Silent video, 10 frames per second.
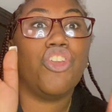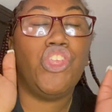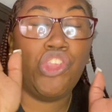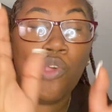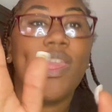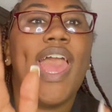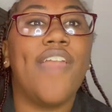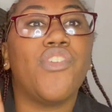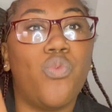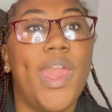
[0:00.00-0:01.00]
you can
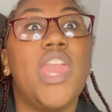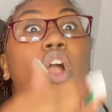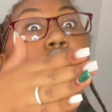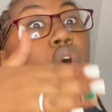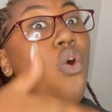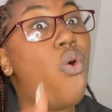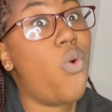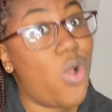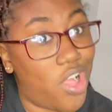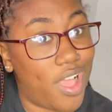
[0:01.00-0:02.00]
have your way,
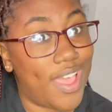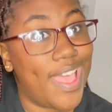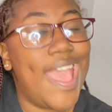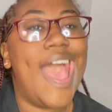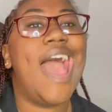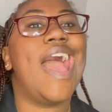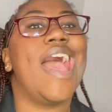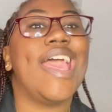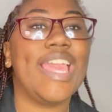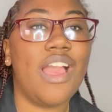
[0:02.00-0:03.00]
or
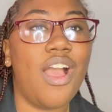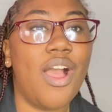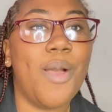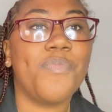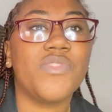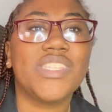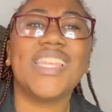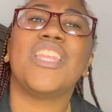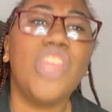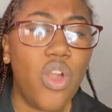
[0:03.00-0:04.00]
I so
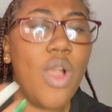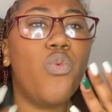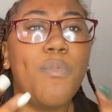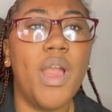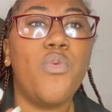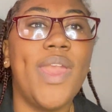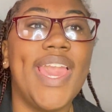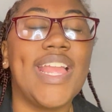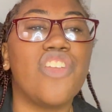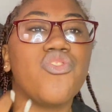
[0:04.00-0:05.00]
like, no, I want my way,
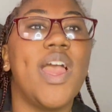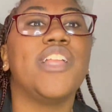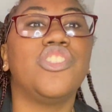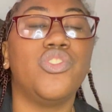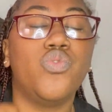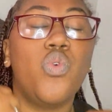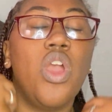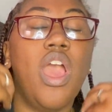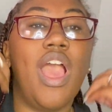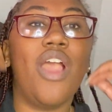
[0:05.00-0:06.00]
and I try to
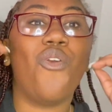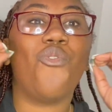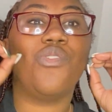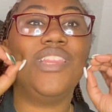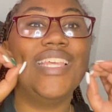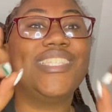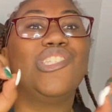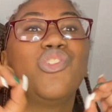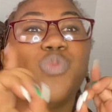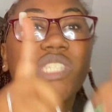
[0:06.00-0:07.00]
listen
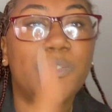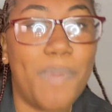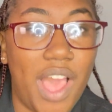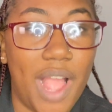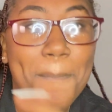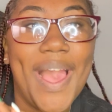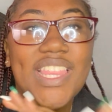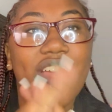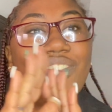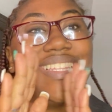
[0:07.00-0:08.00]
to respond, but I
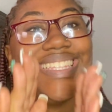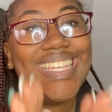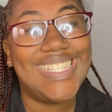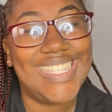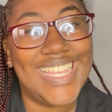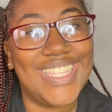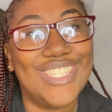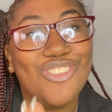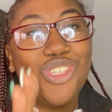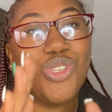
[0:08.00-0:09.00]
never
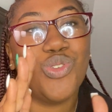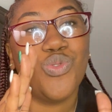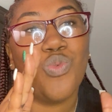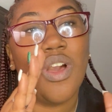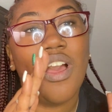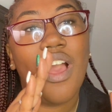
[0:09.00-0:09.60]
listen to